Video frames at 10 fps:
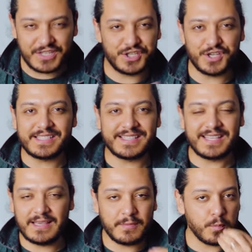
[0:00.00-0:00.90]
just
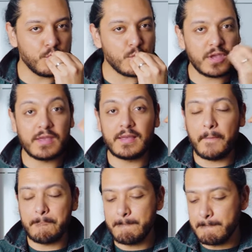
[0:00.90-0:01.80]

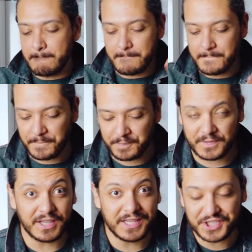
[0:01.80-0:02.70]
mmm
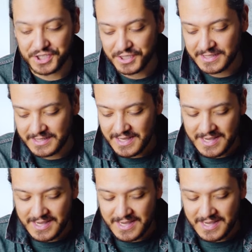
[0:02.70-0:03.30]
delicious.